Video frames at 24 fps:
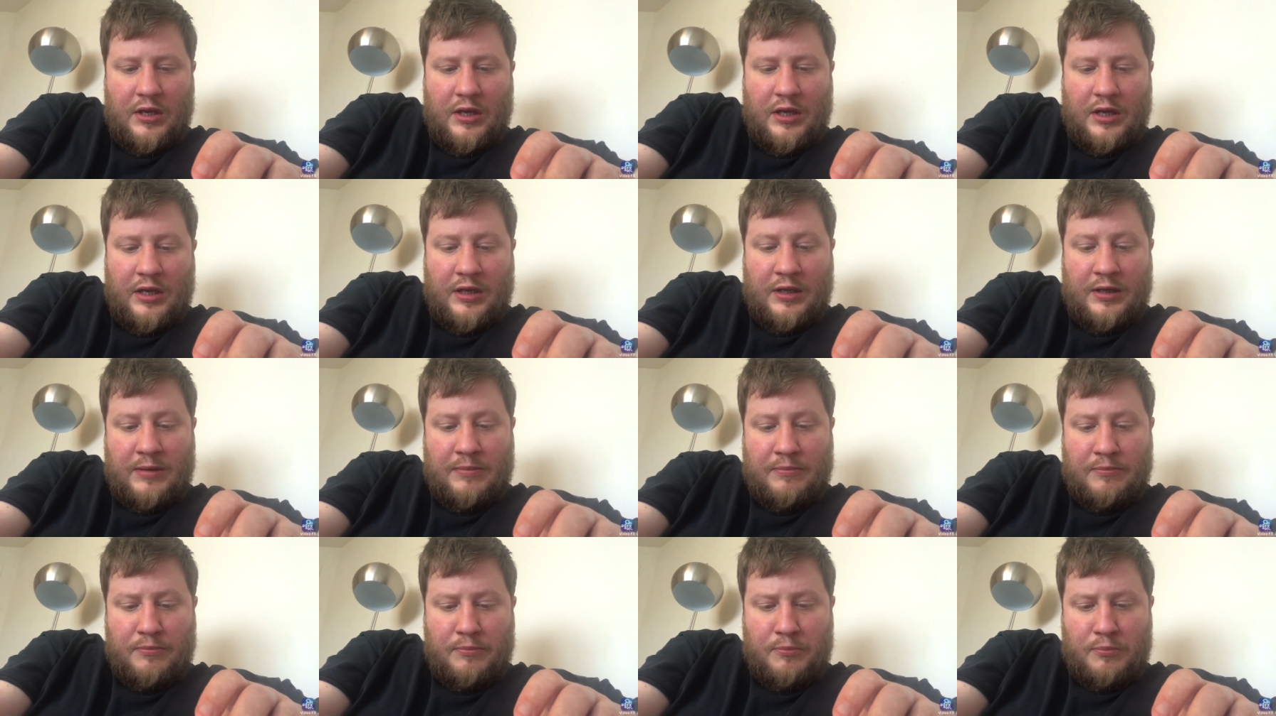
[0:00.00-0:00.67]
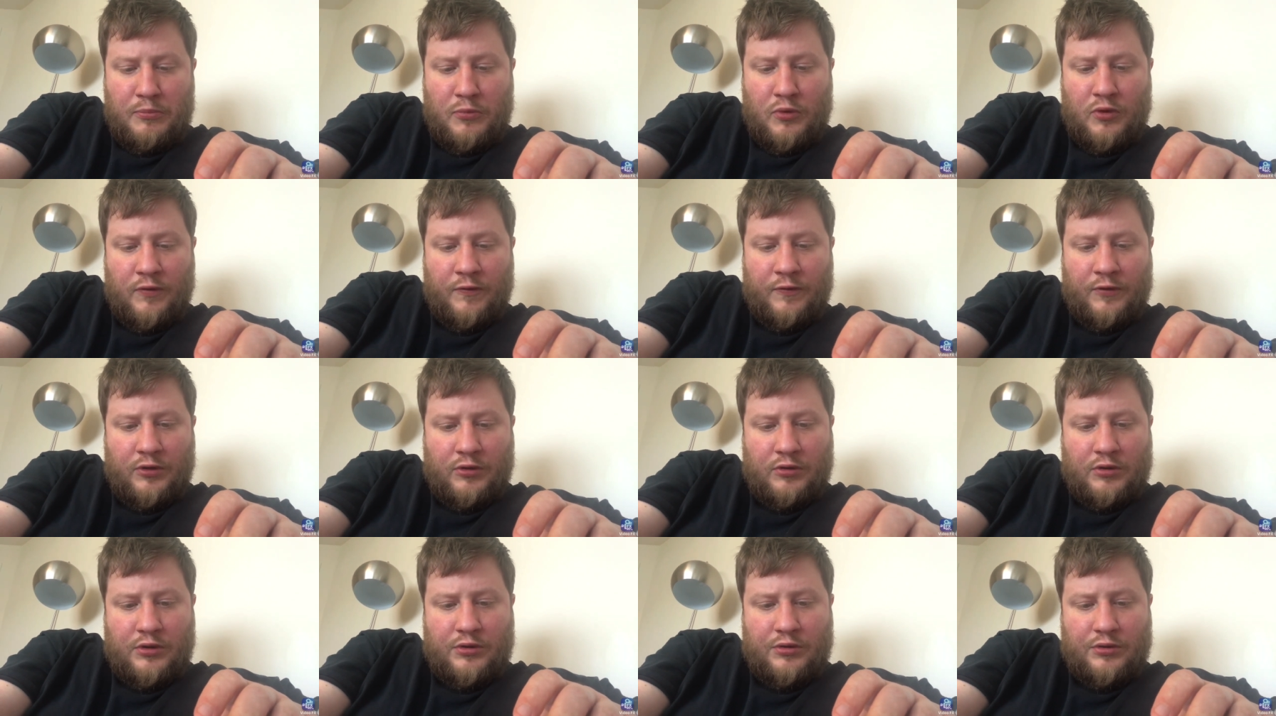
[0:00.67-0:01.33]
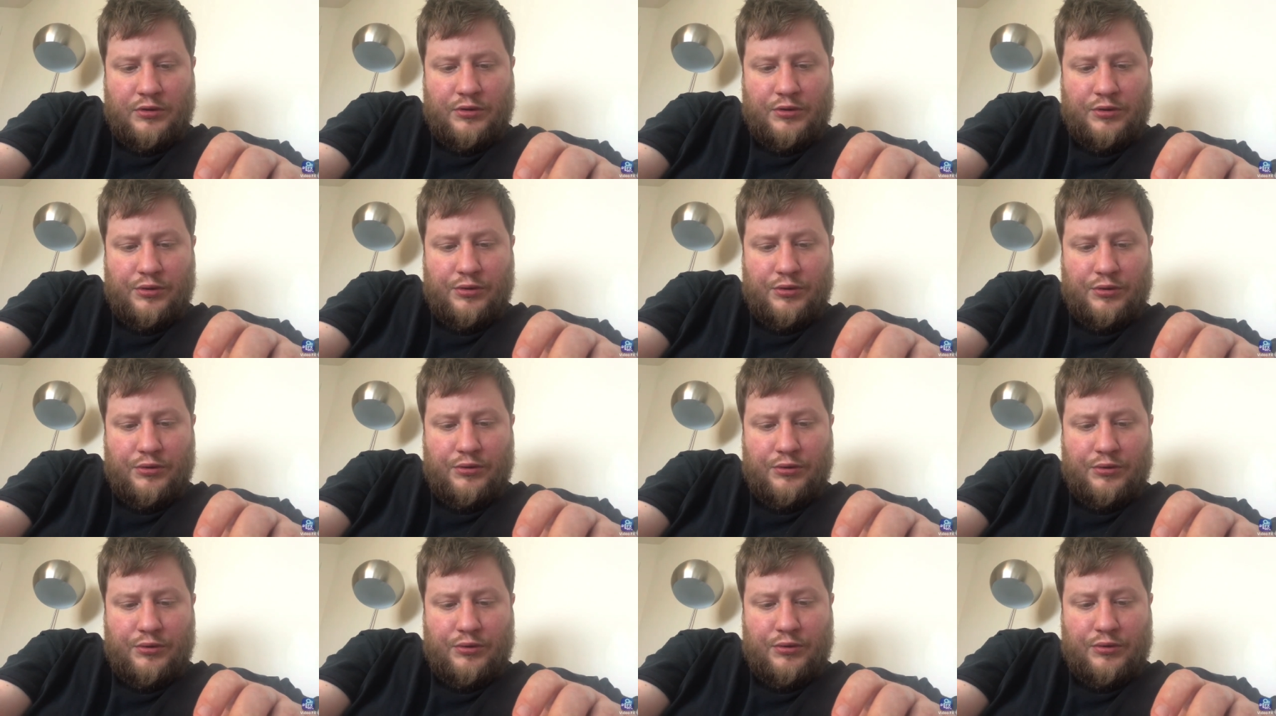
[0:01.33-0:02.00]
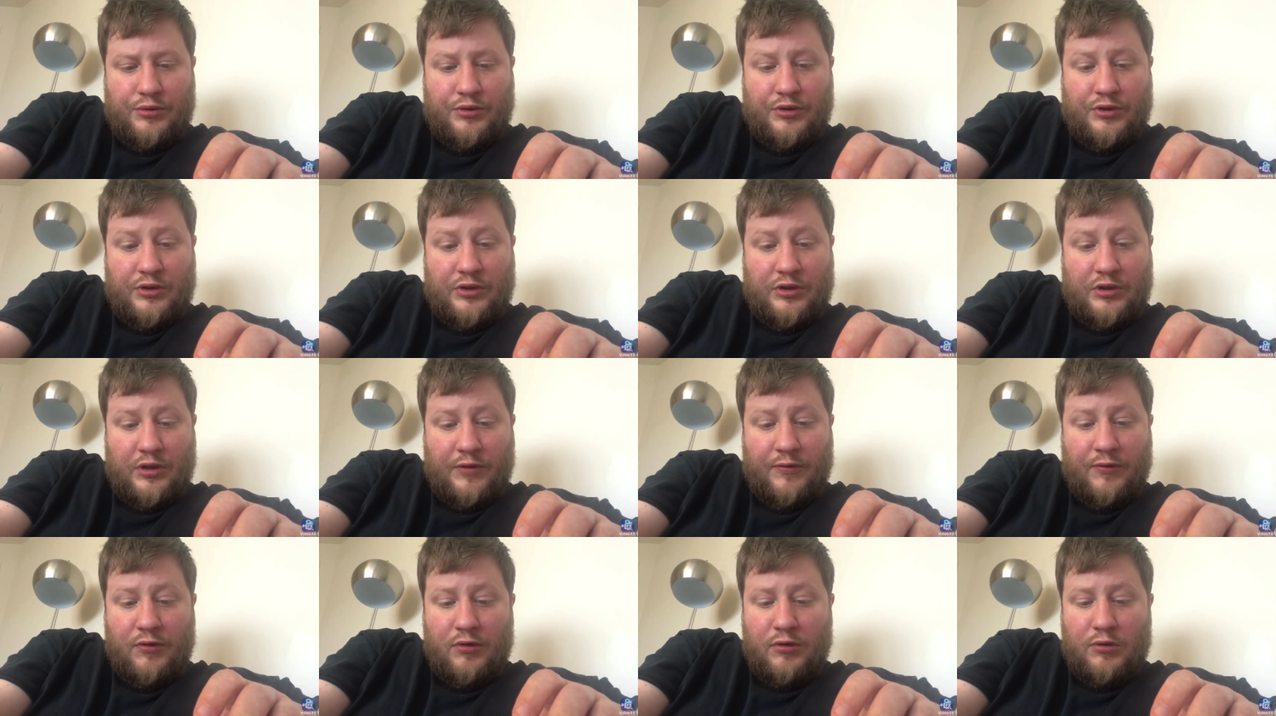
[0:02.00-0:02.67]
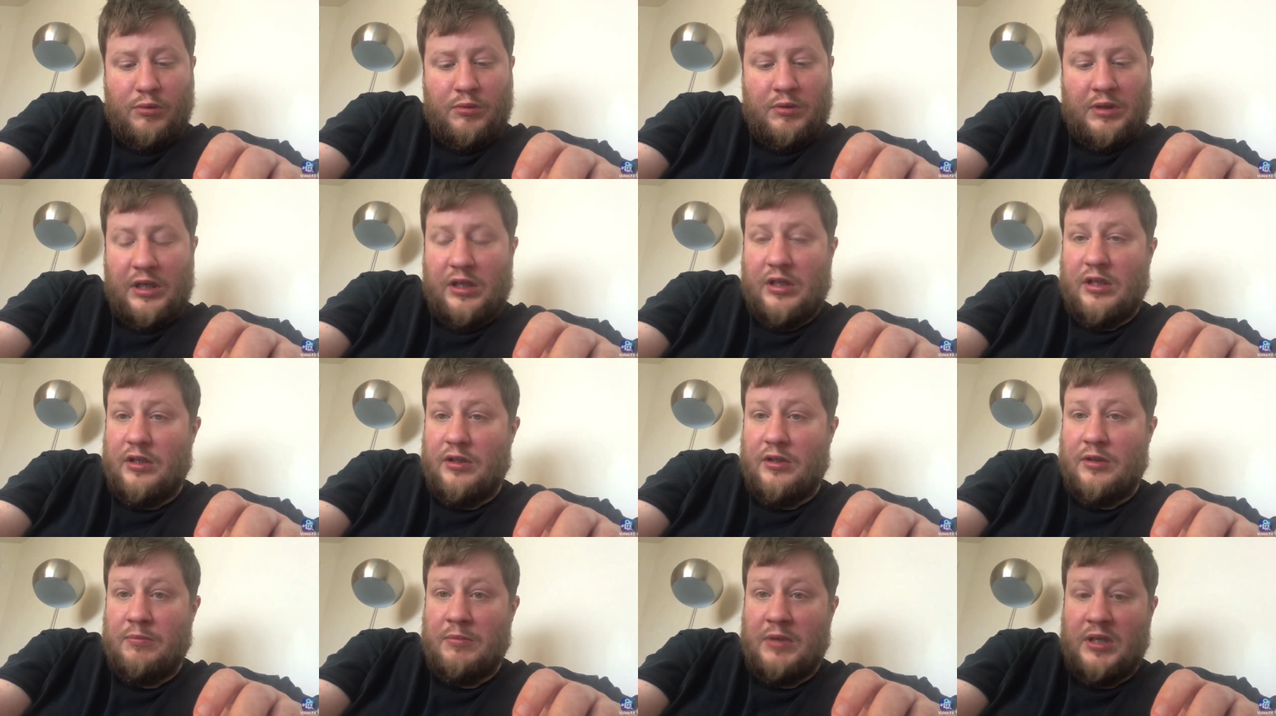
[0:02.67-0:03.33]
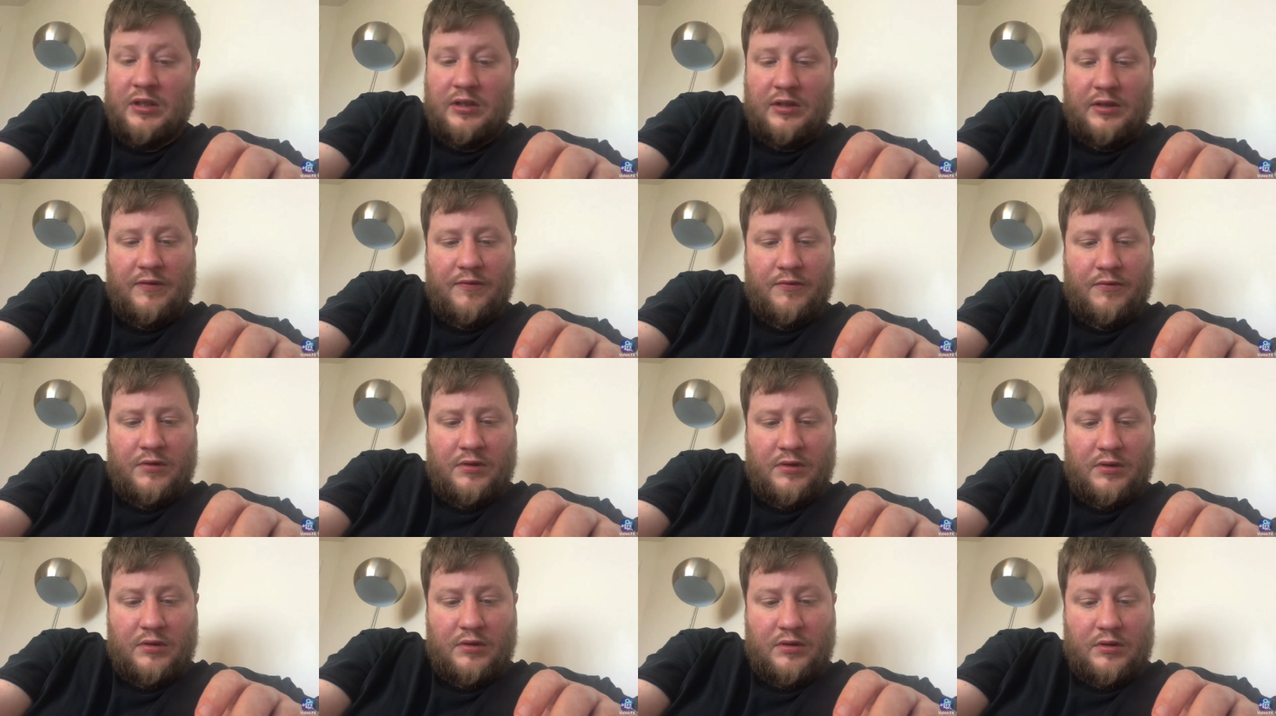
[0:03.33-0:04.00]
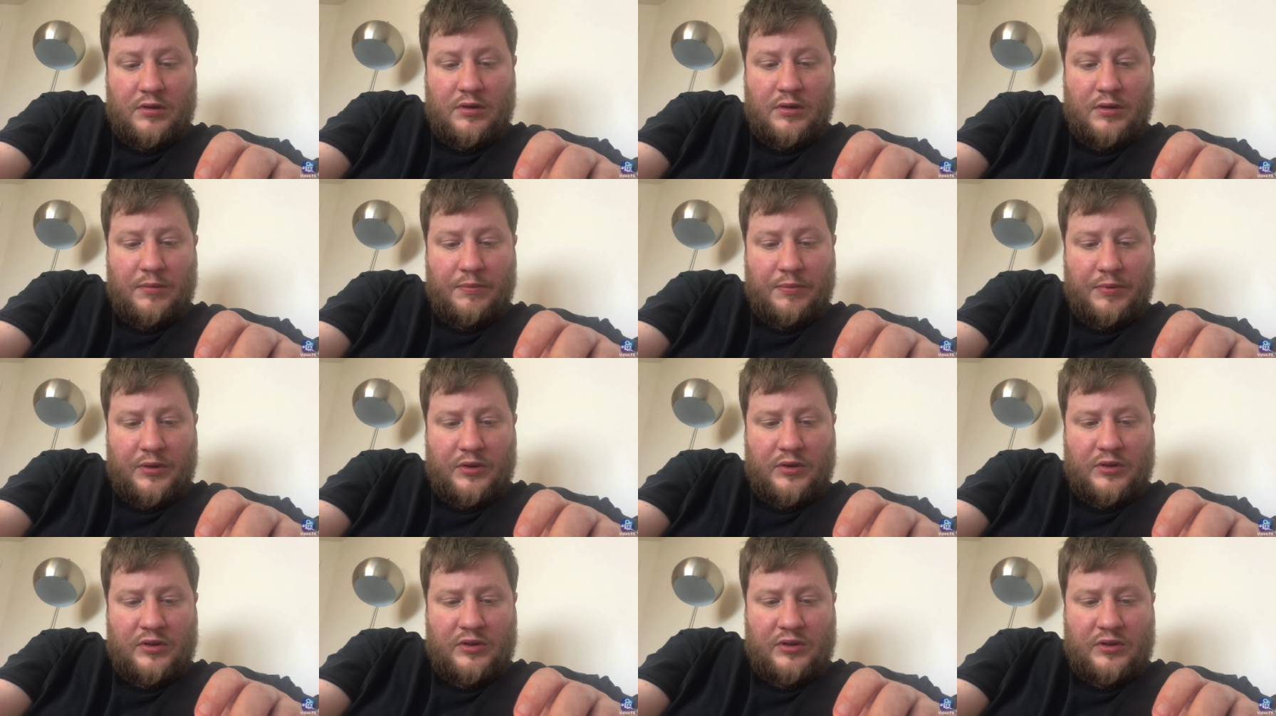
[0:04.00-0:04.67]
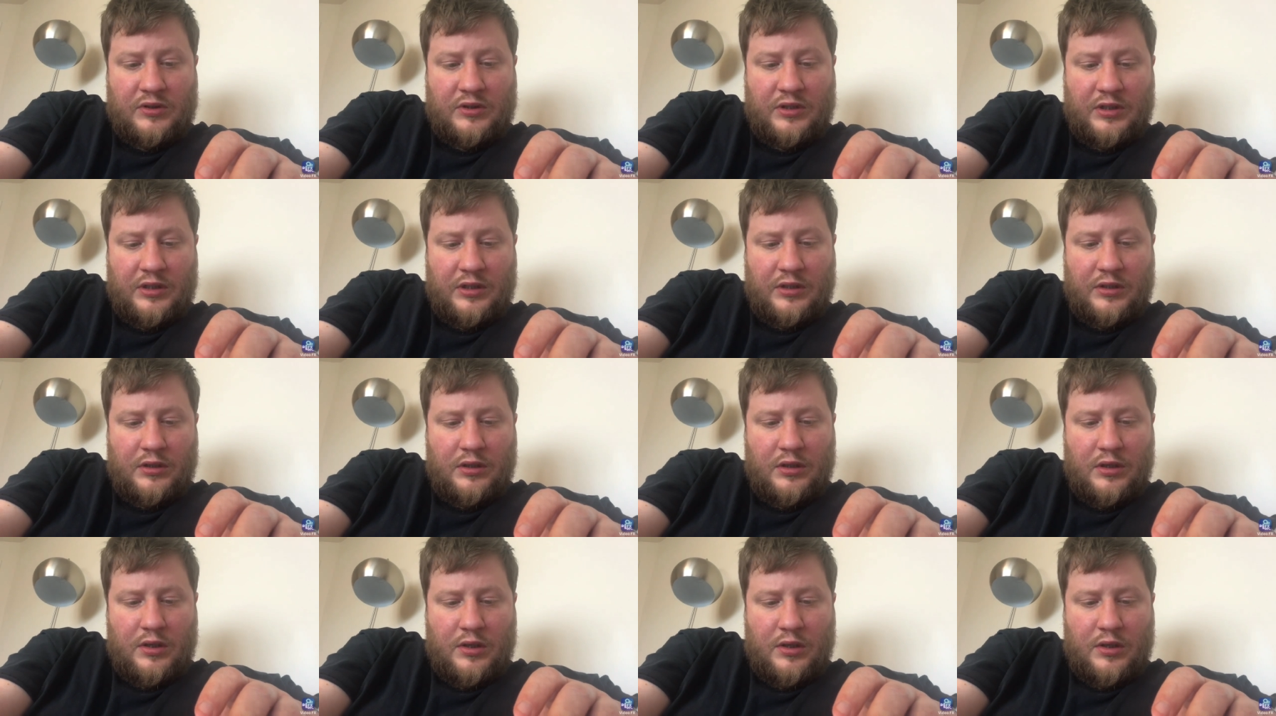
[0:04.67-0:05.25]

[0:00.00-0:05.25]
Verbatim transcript: um, moved on to Scunthorpe United, made seven appearances there.